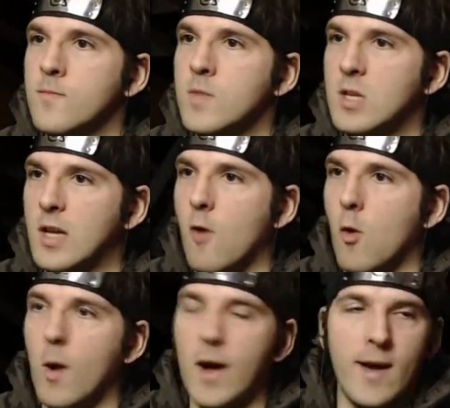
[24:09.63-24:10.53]
Because I've got to
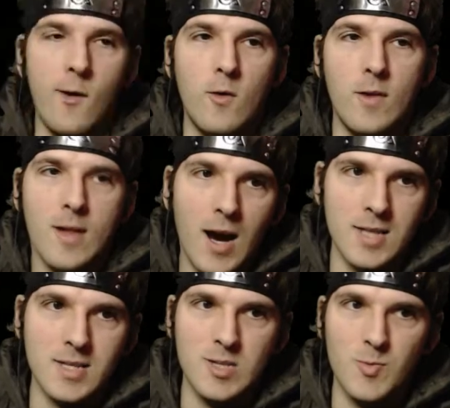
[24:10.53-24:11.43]
work out all the
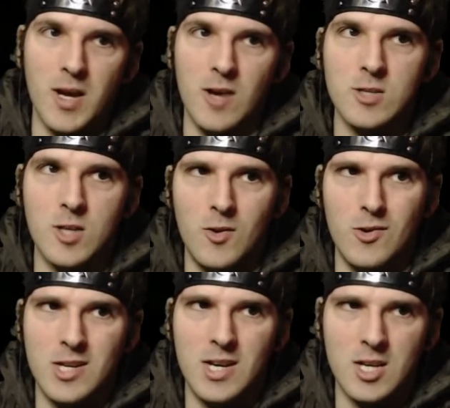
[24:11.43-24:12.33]
cuts as well.
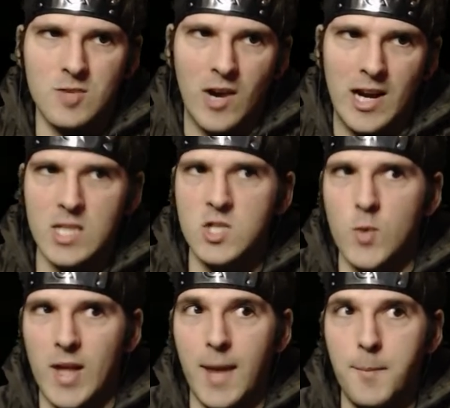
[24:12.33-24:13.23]
So, because uh, right now it's
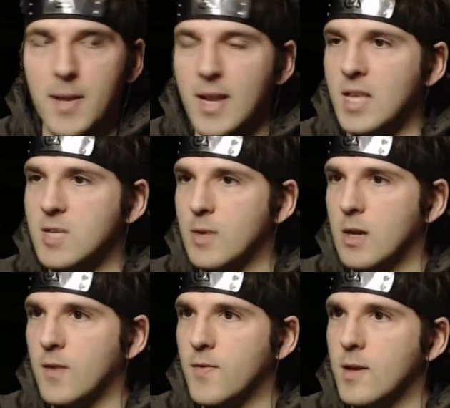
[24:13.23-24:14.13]
28 minutes, but
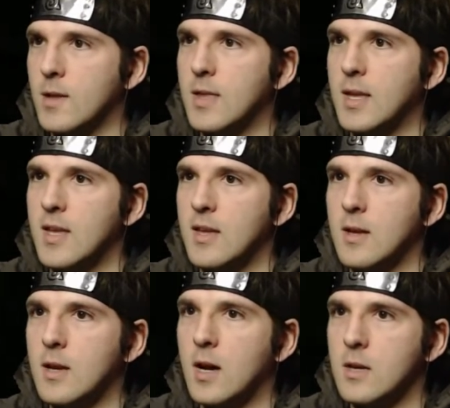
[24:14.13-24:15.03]
after the
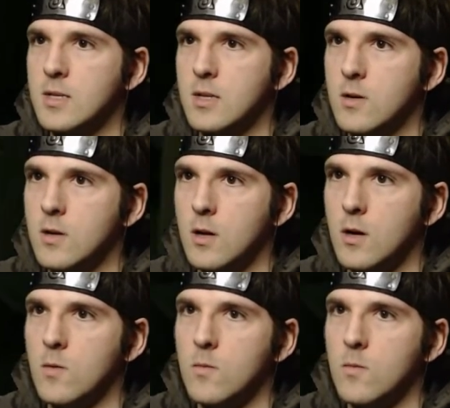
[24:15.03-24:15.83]
cuts, I don't know.